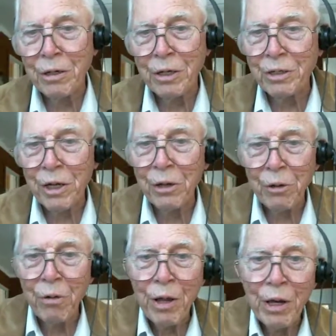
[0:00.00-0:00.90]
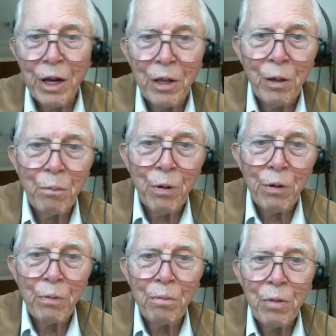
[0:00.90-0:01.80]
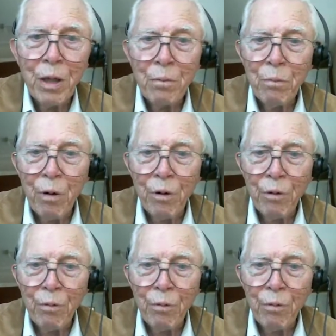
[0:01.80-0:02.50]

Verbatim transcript: disintegrate, and the part